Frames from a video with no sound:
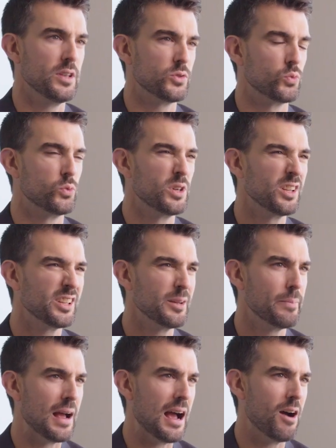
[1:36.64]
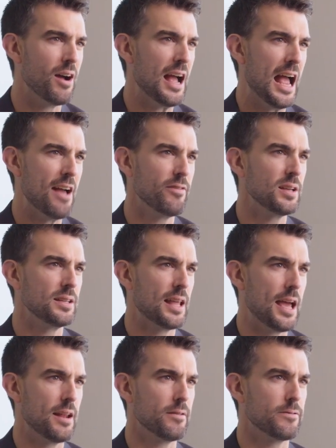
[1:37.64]
It's really about having
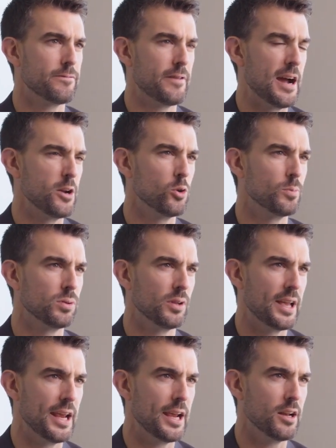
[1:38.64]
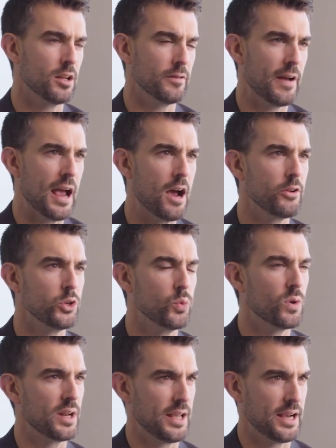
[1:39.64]
that final plan of how you
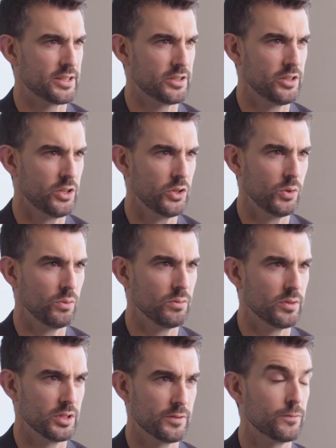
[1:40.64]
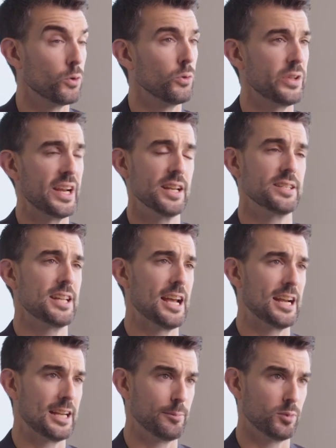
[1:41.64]
want to execute this full data
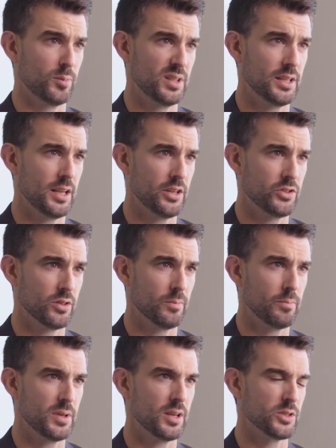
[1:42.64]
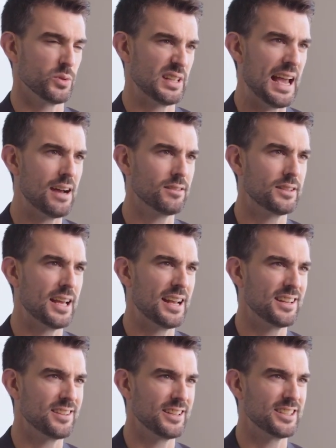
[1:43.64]
stack implementation. Because without that,
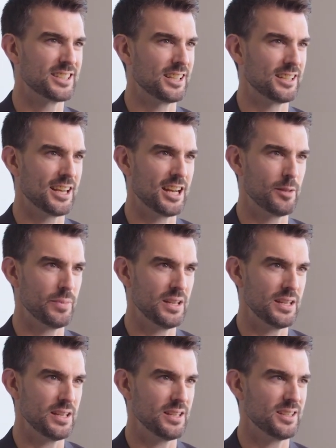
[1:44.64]
things can kind of be